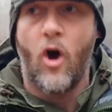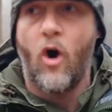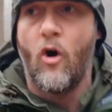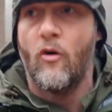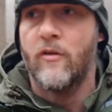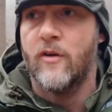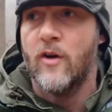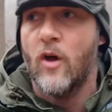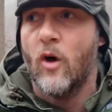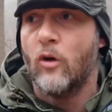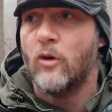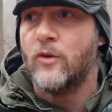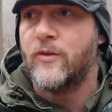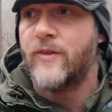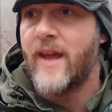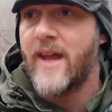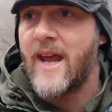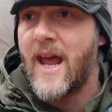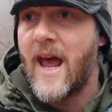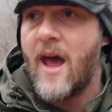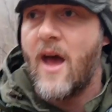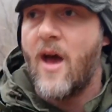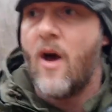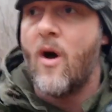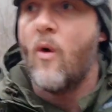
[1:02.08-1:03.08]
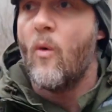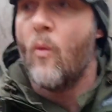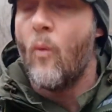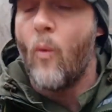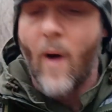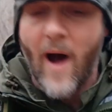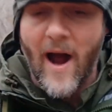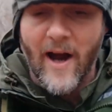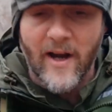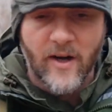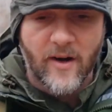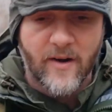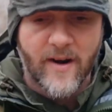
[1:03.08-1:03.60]
or an all dayer?
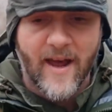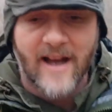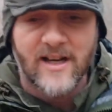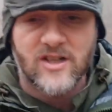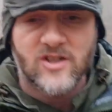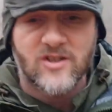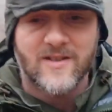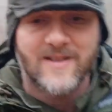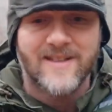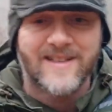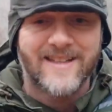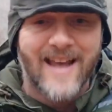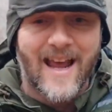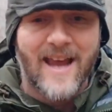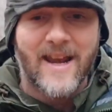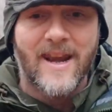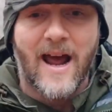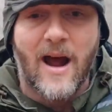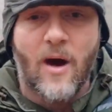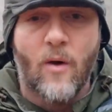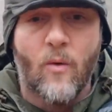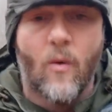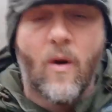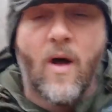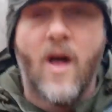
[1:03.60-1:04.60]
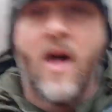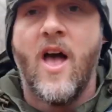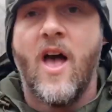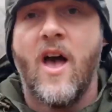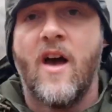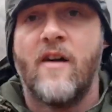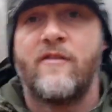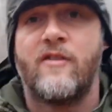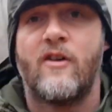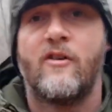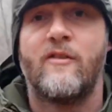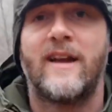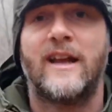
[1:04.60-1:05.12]
Why don't I just get out
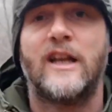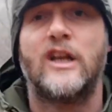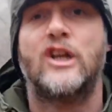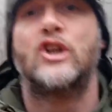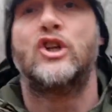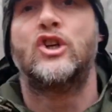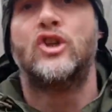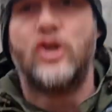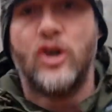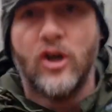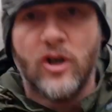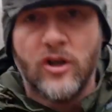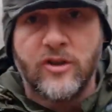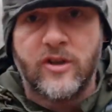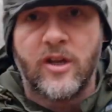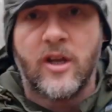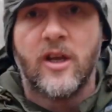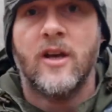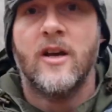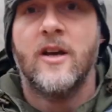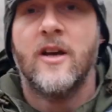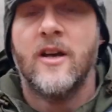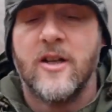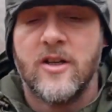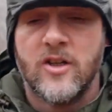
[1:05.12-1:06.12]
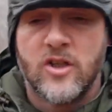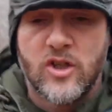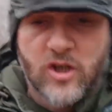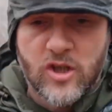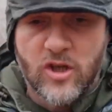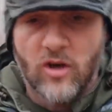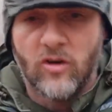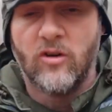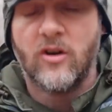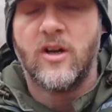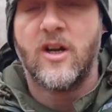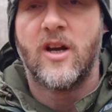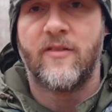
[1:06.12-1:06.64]
for a good
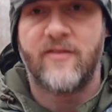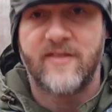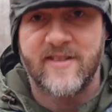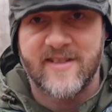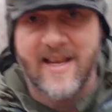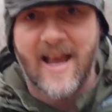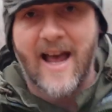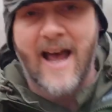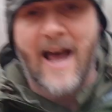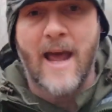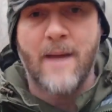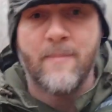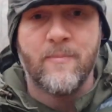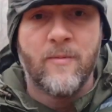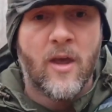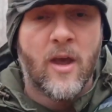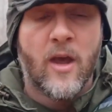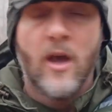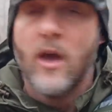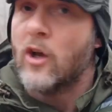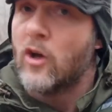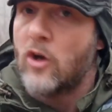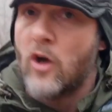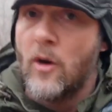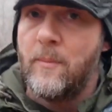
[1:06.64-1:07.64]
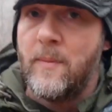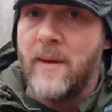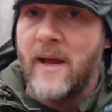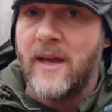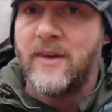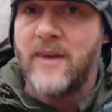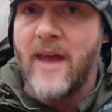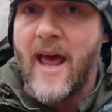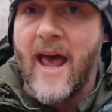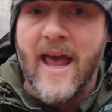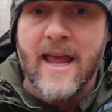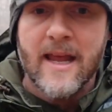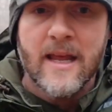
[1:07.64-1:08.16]
chunk of time? Could be a
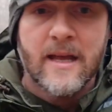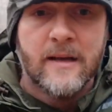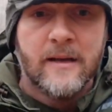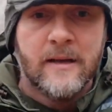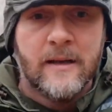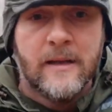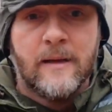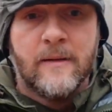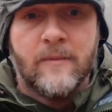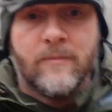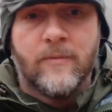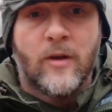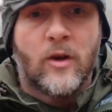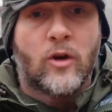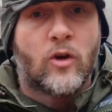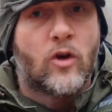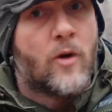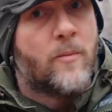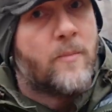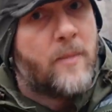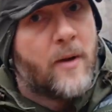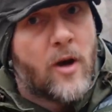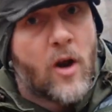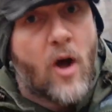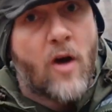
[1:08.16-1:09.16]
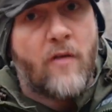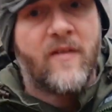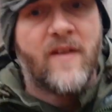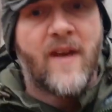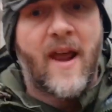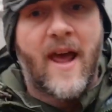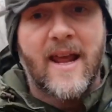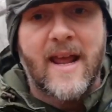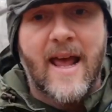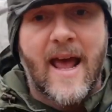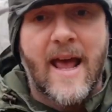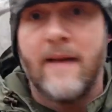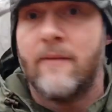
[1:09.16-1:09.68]
day, could be an
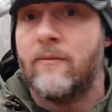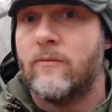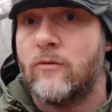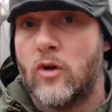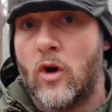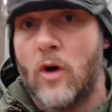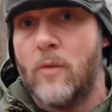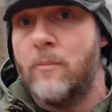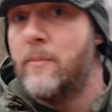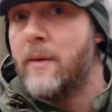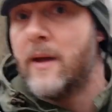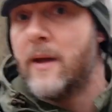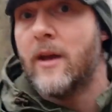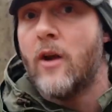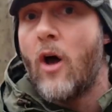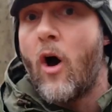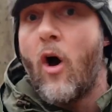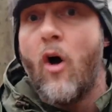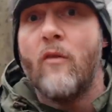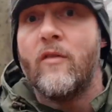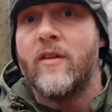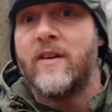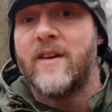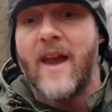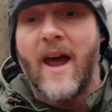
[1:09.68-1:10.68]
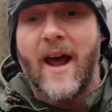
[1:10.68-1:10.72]
overnighter, could be an, over